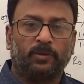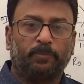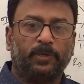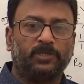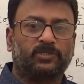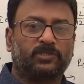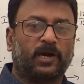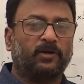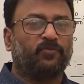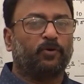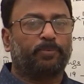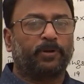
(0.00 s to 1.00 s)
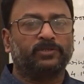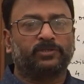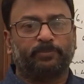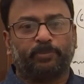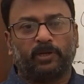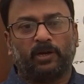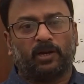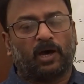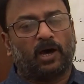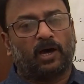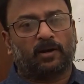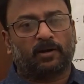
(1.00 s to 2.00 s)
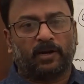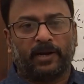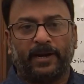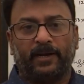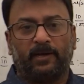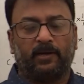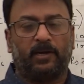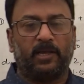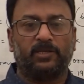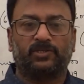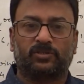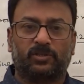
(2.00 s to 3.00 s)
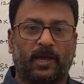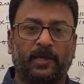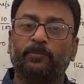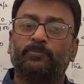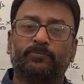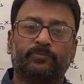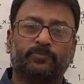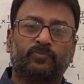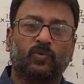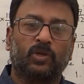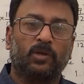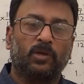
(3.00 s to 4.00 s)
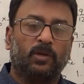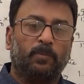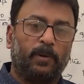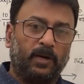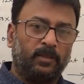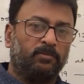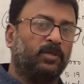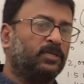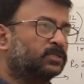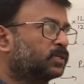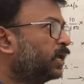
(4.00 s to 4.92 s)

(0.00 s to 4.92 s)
P stand for principal, R rate, T is time. But in this